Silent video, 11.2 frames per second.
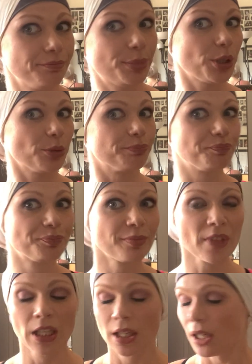Boom.
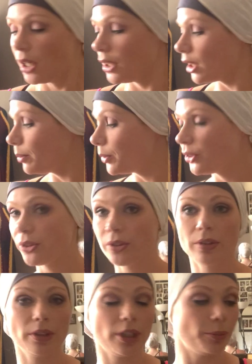Keeps
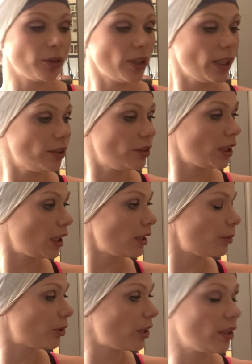your head dry,
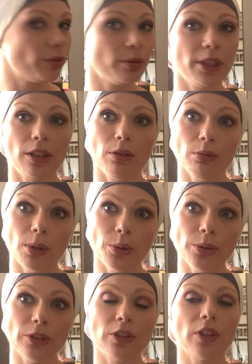keeps your head from getting
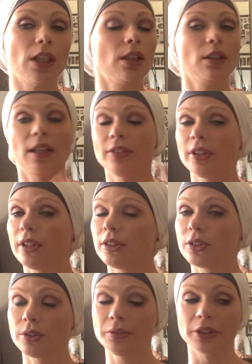gross, and everything's
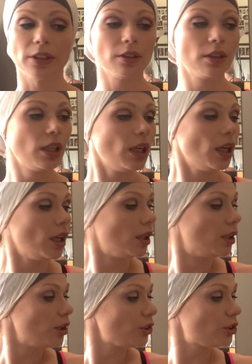groovy.
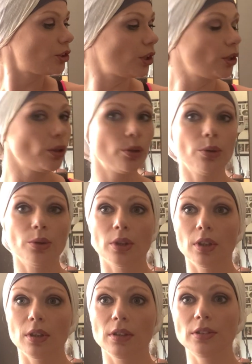So
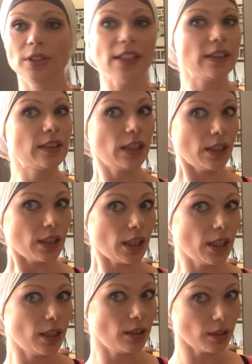let's say that
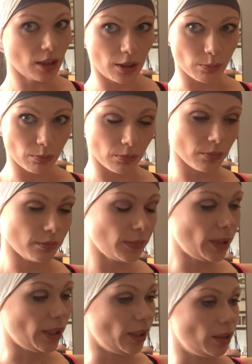I am
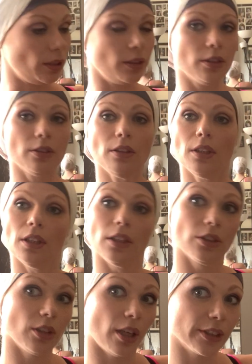in a
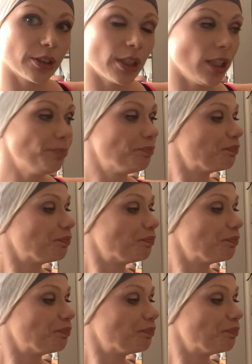Slavic tribe.